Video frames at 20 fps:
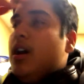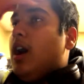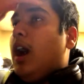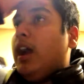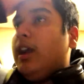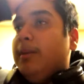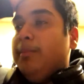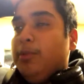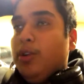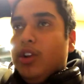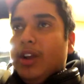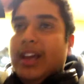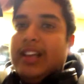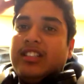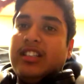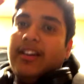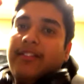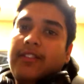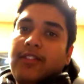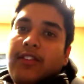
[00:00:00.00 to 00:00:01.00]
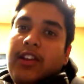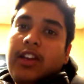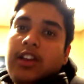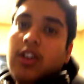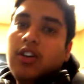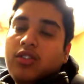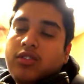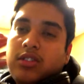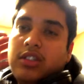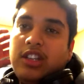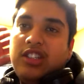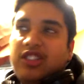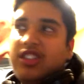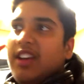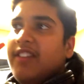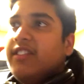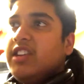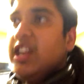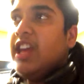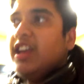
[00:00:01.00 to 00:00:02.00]
I upload like seven videos in
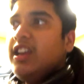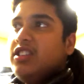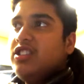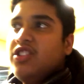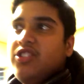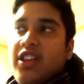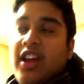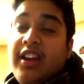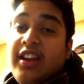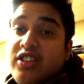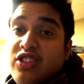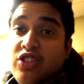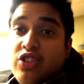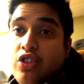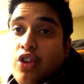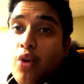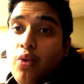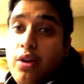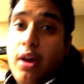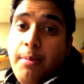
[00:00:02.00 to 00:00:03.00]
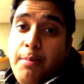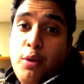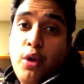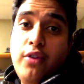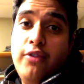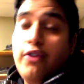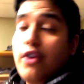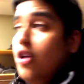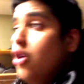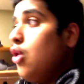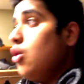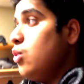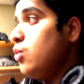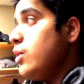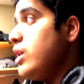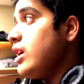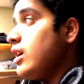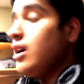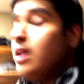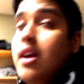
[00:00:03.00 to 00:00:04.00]
seven days and then I just don't upload for a whole
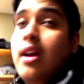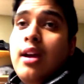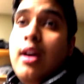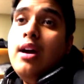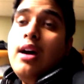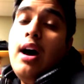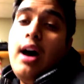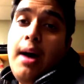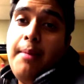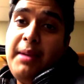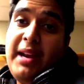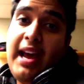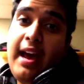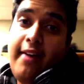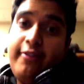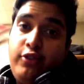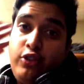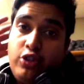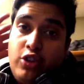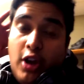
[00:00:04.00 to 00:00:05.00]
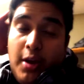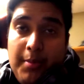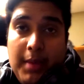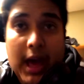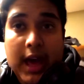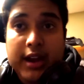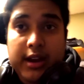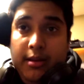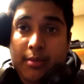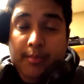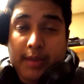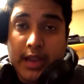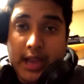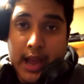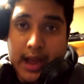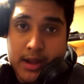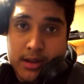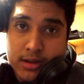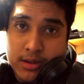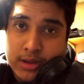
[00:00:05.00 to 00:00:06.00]
week I'm gonna have to stop that but
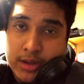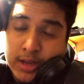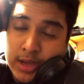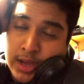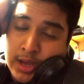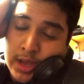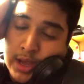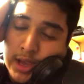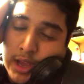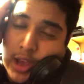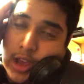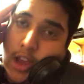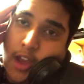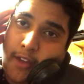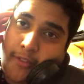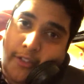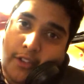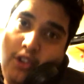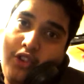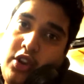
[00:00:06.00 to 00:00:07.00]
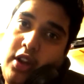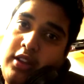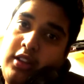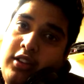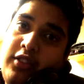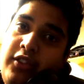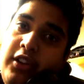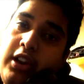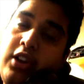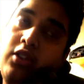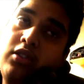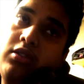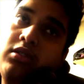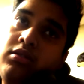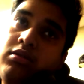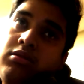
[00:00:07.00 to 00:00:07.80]
yeah if you enjoyed this video